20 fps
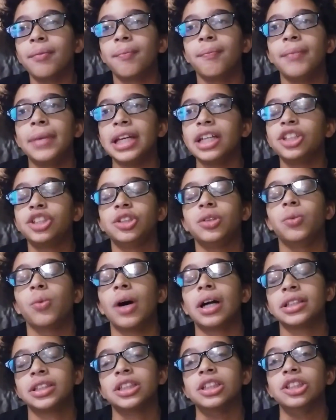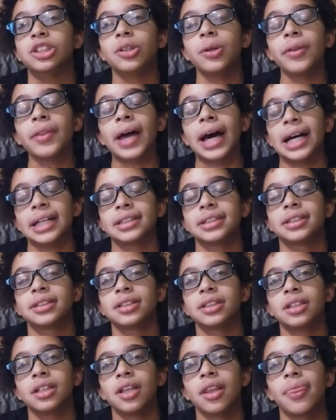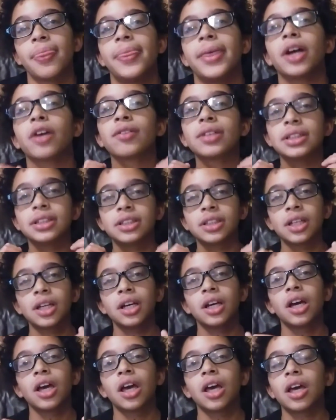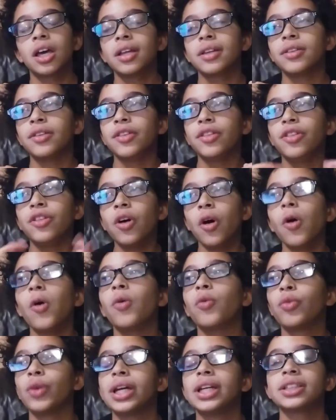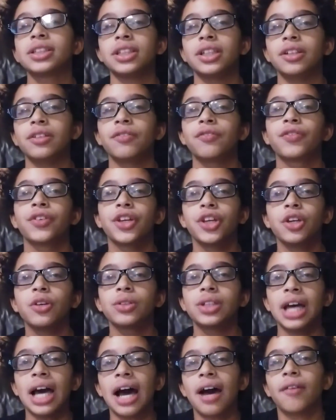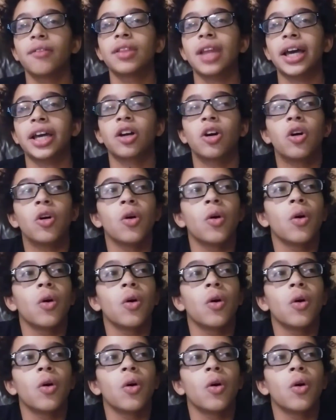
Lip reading: made you want to do that? There is no reason for you to have, like,